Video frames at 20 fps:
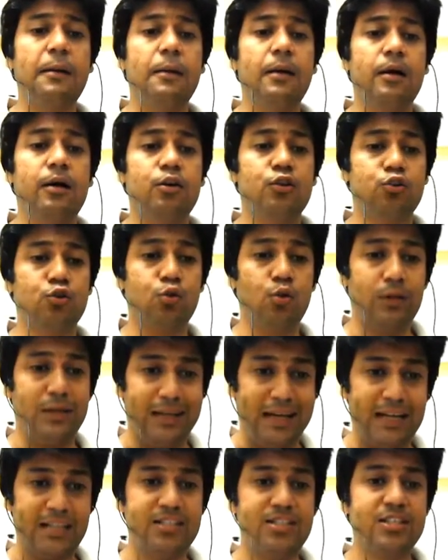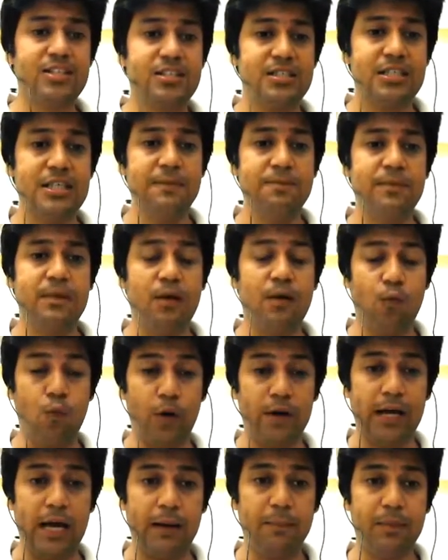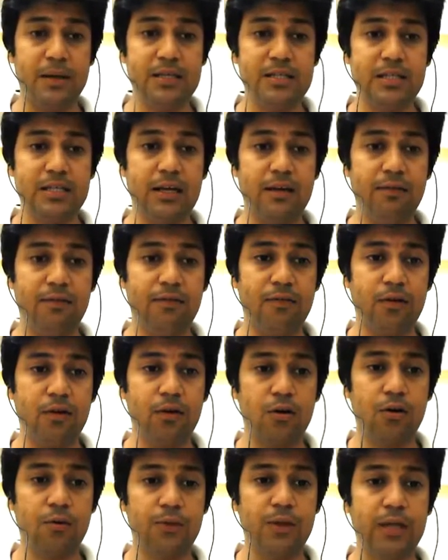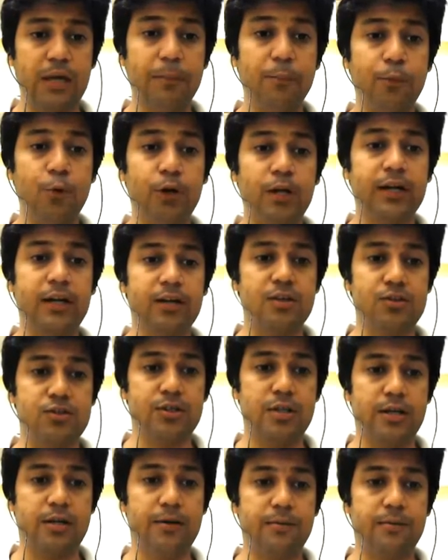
So let's just see what happens if the computer does that.